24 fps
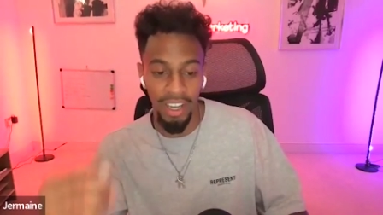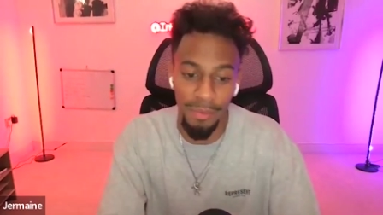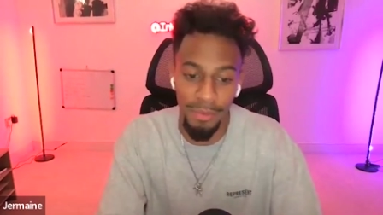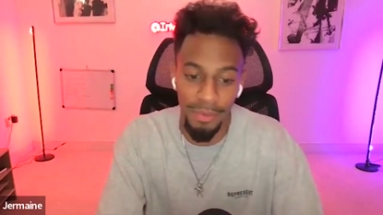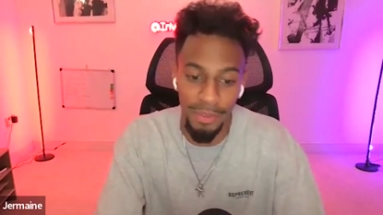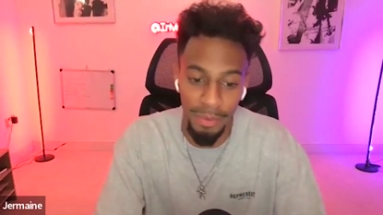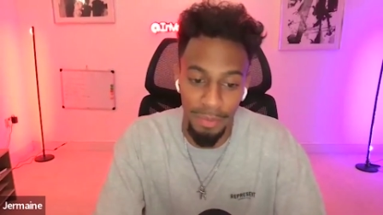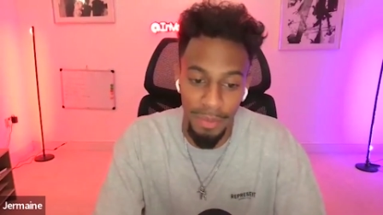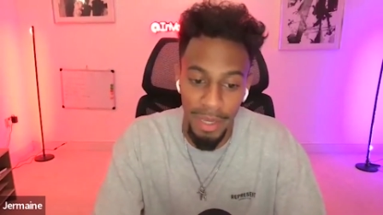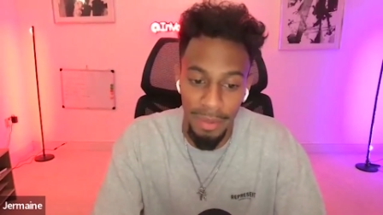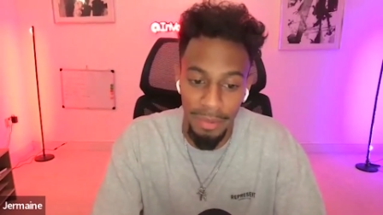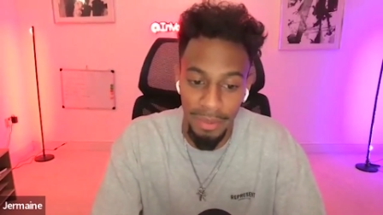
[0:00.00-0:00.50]

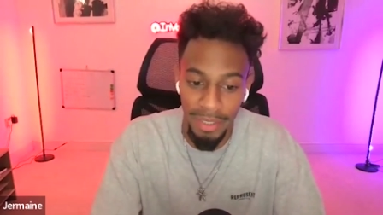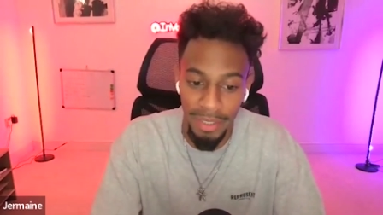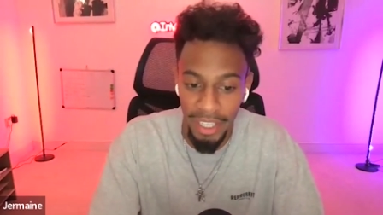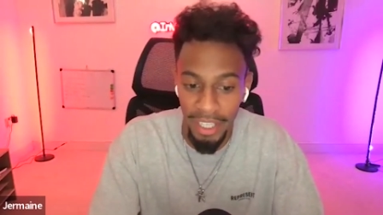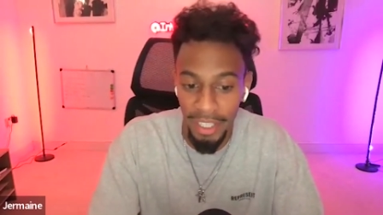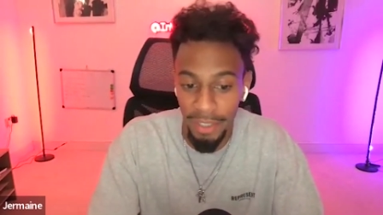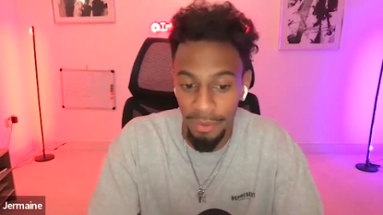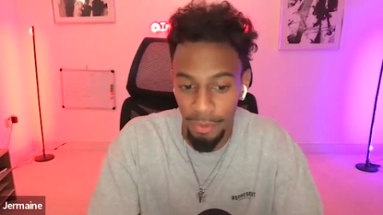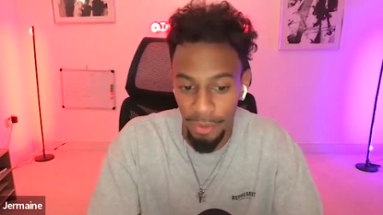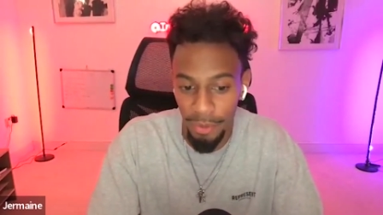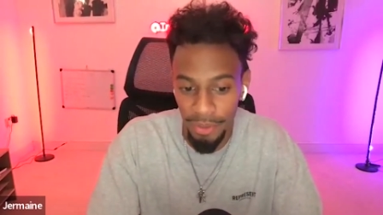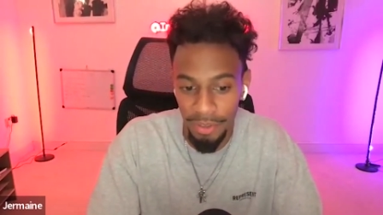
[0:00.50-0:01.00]
So maybe, yeah,
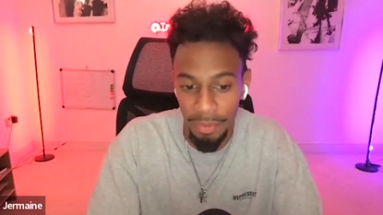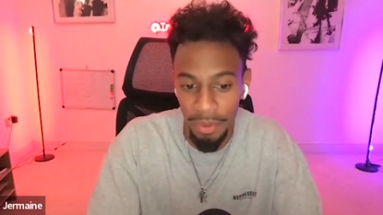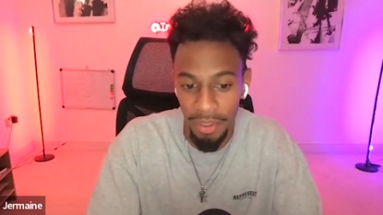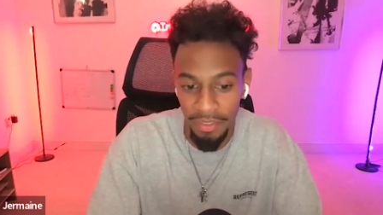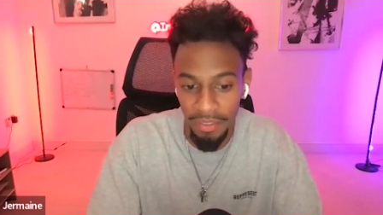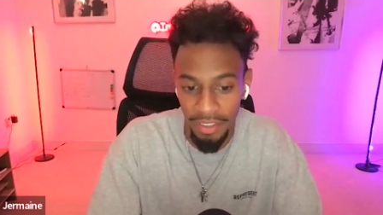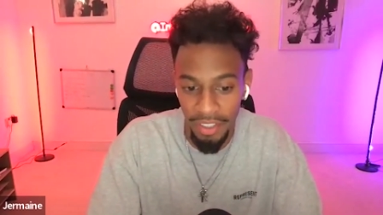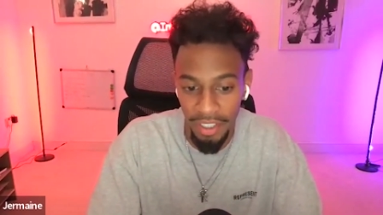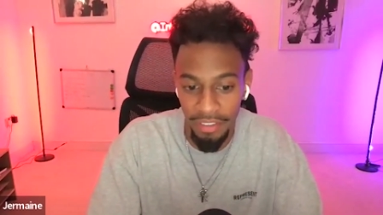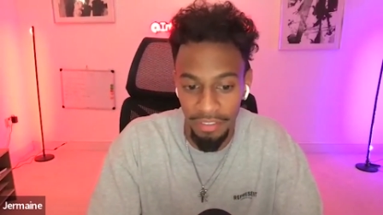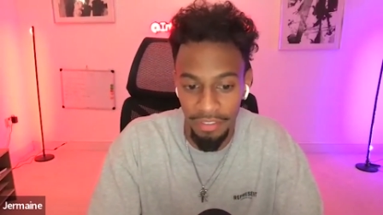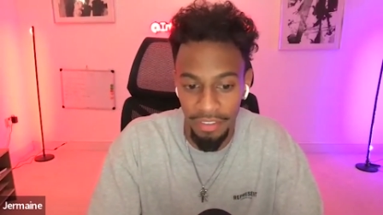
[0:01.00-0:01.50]
it was a bit
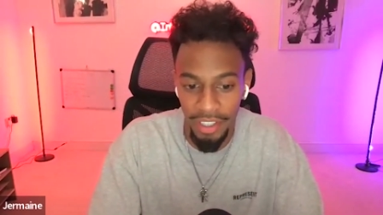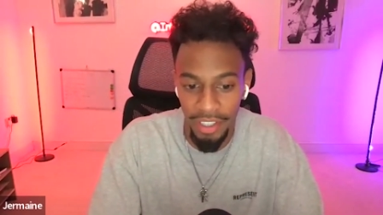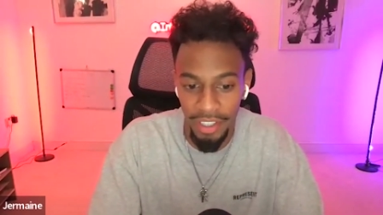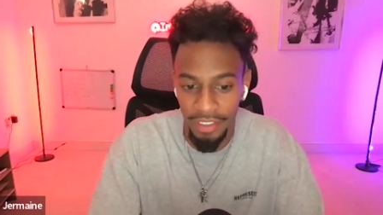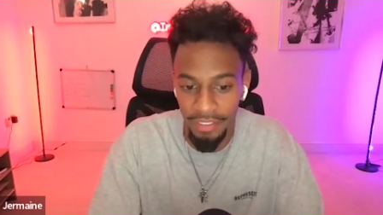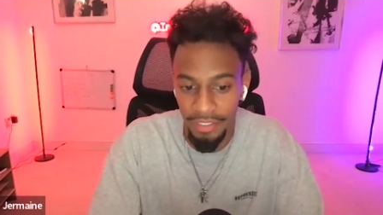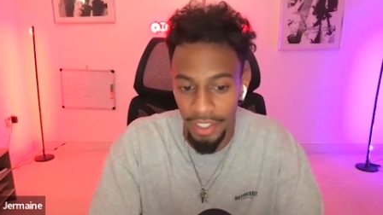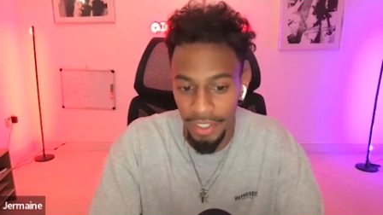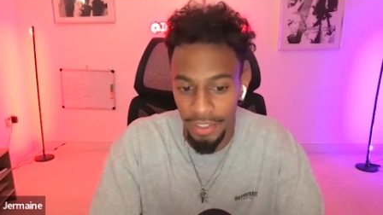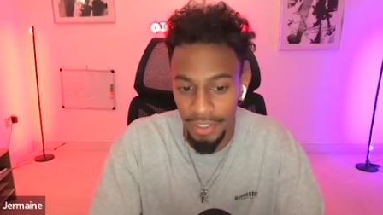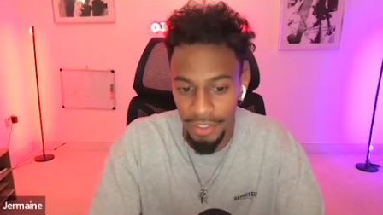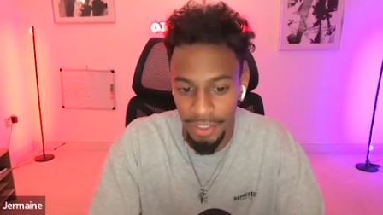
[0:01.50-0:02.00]
of an unfair
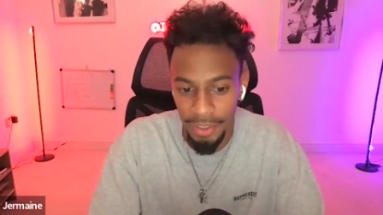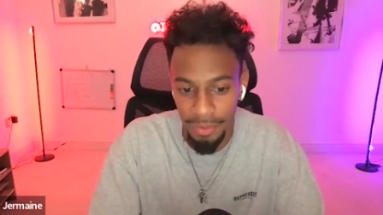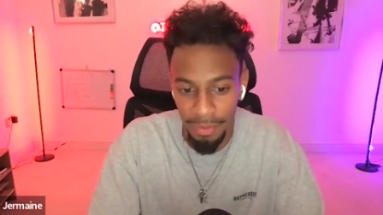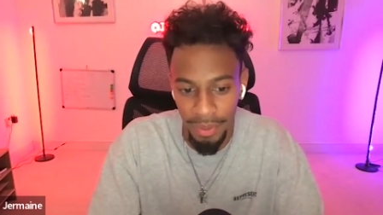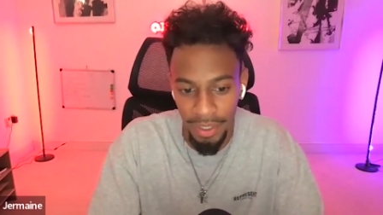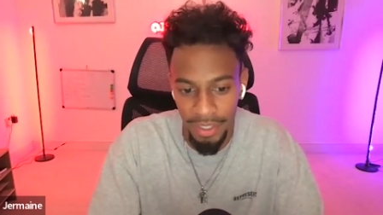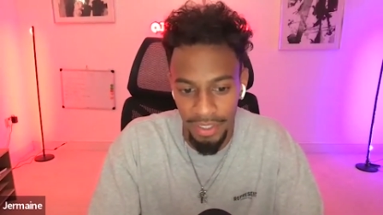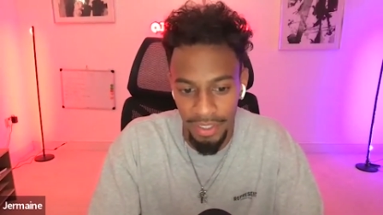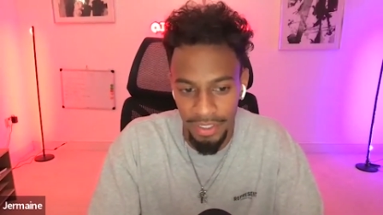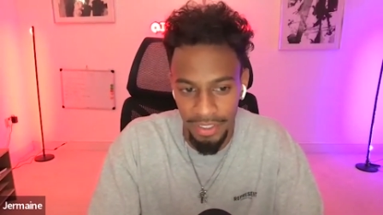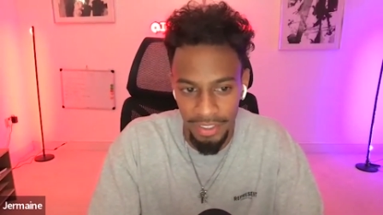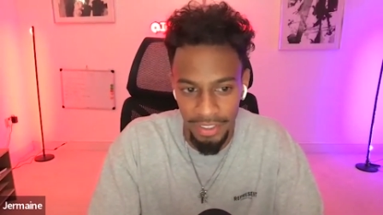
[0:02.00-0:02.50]
advantage,
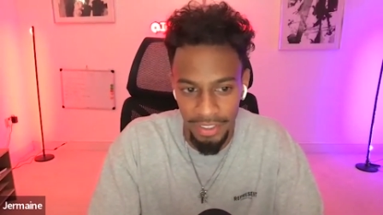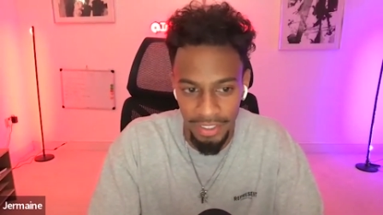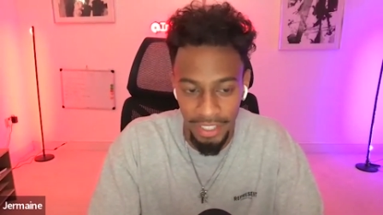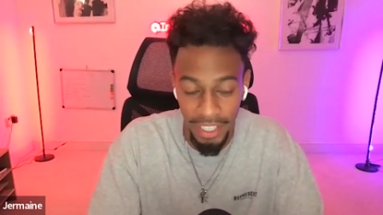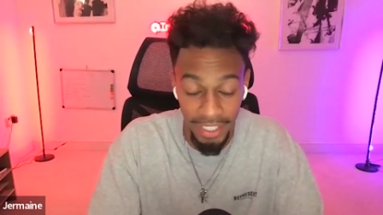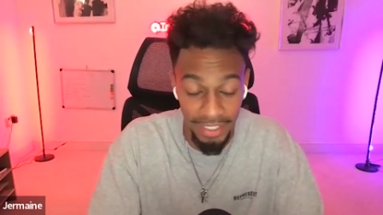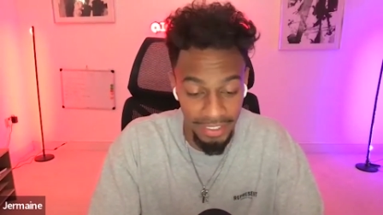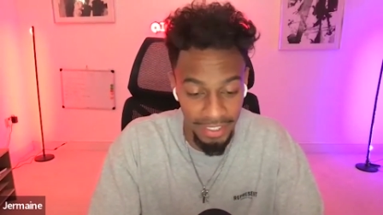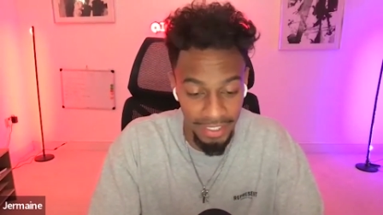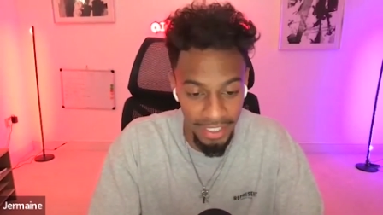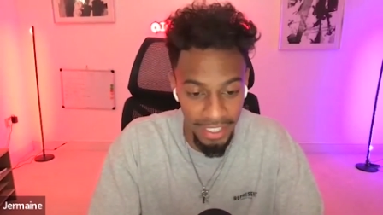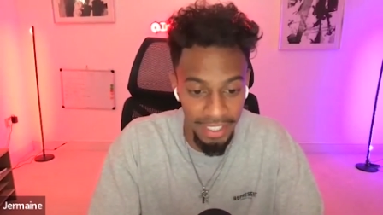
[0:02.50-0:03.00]
but
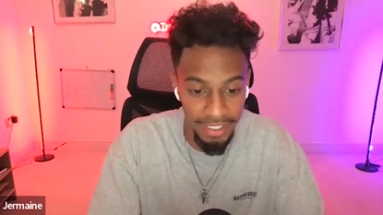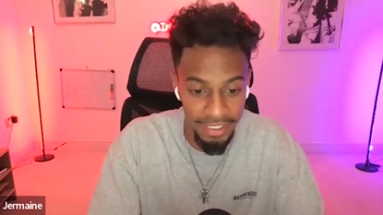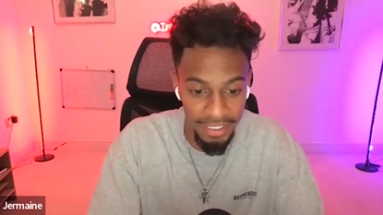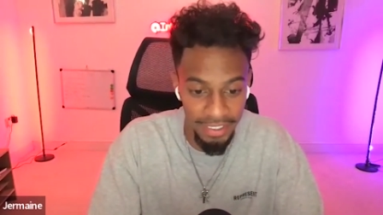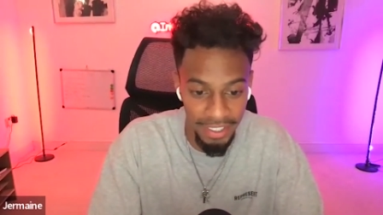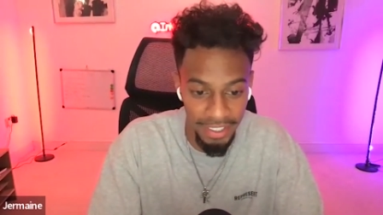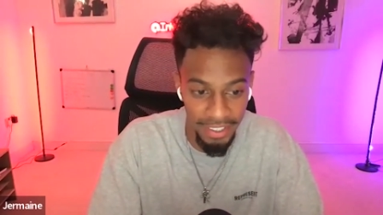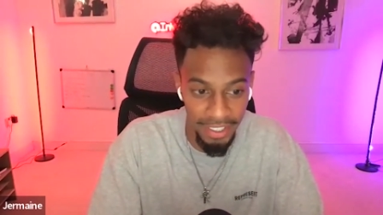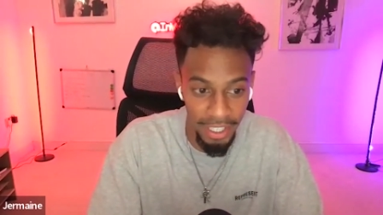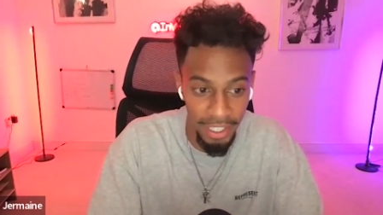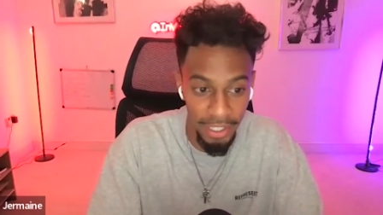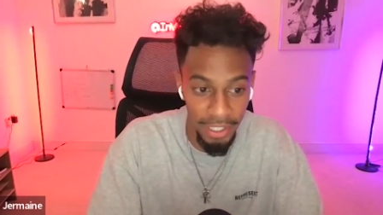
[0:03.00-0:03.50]
that
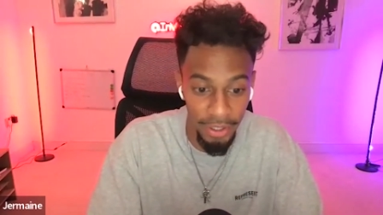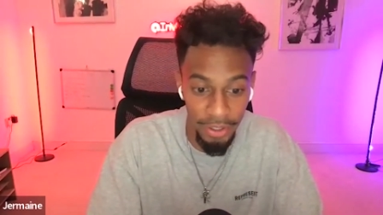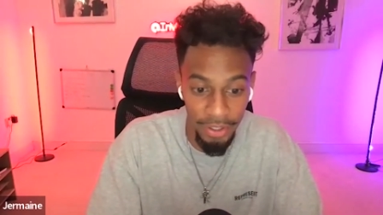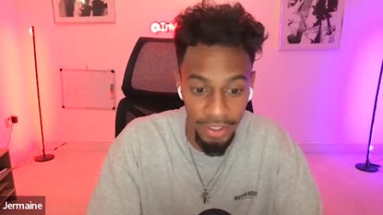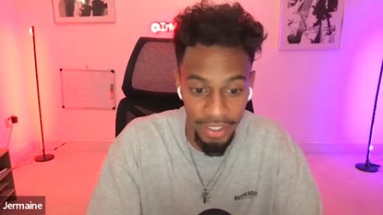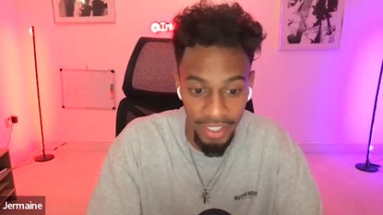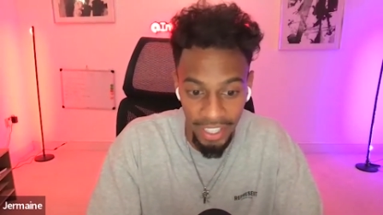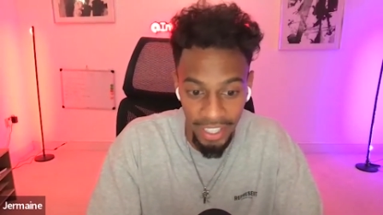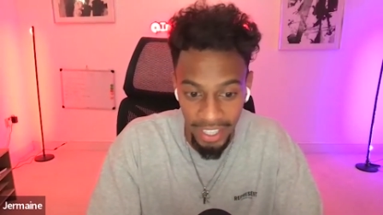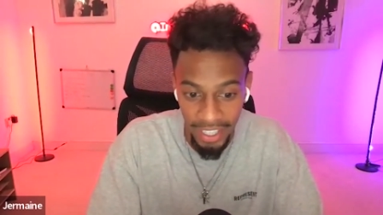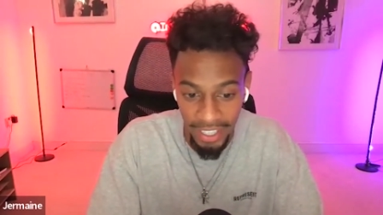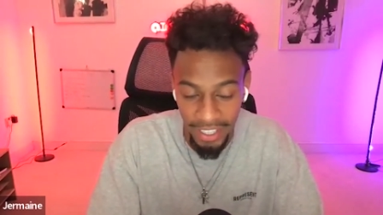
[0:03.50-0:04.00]
tenacity that I
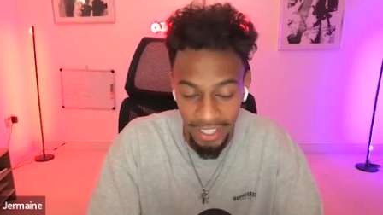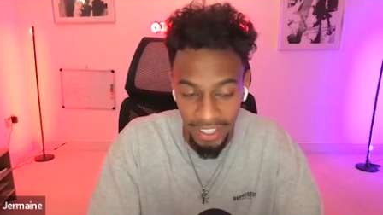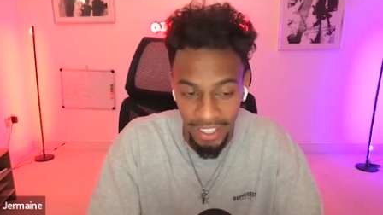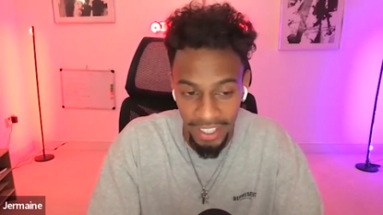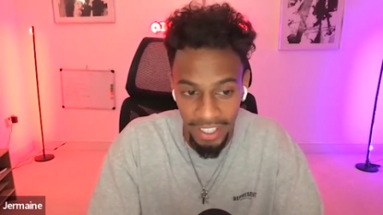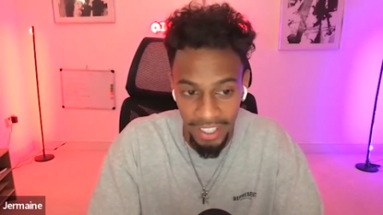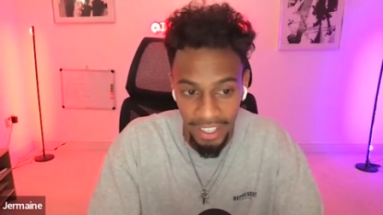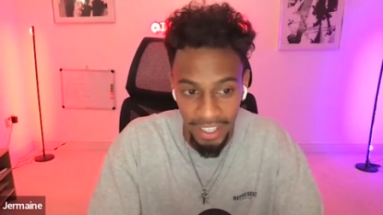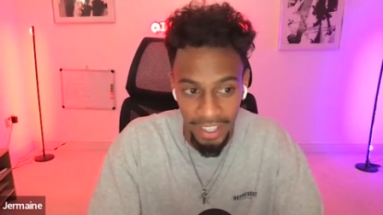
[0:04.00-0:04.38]
learned there,